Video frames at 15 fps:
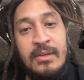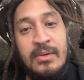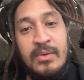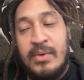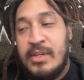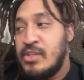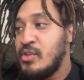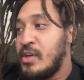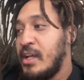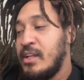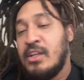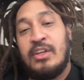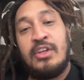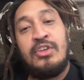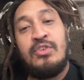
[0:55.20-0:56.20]
What you got?
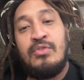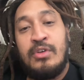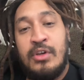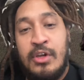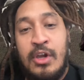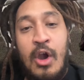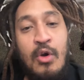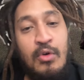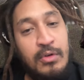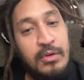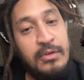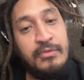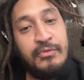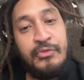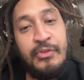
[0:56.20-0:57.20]
You goat
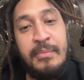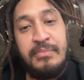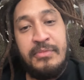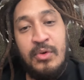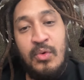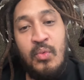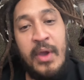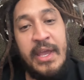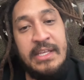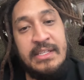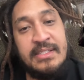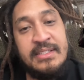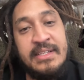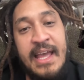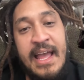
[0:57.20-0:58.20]
from the
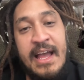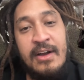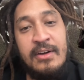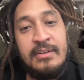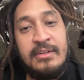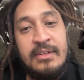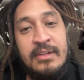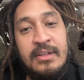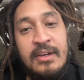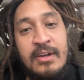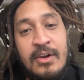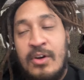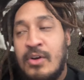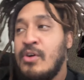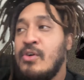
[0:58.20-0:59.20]
waist down?
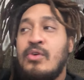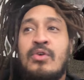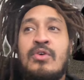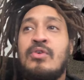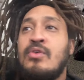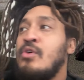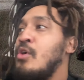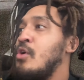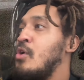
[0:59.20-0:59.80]
Who?